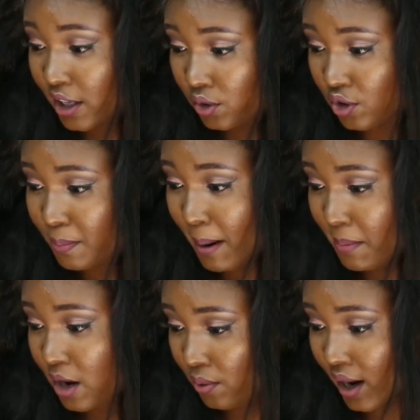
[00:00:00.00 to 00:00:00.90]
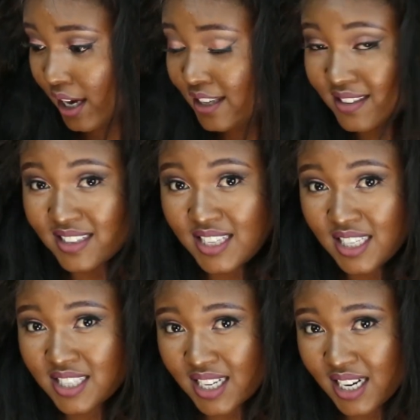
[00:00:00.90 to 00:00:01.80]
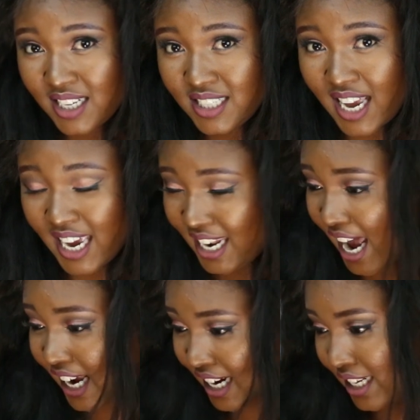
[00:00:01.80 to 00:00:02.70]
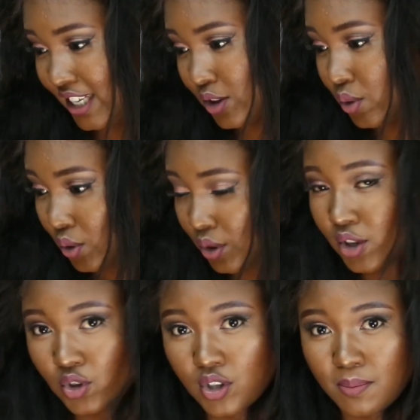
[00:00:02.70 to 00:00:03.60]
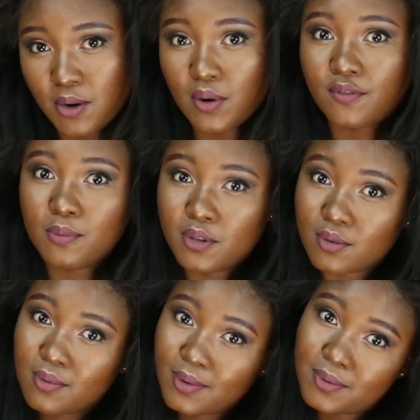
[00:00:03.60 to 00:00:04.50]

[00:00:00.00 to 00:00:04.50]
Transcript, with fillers: That's because my mirror is this side and I kind of need to look into the mirror for me to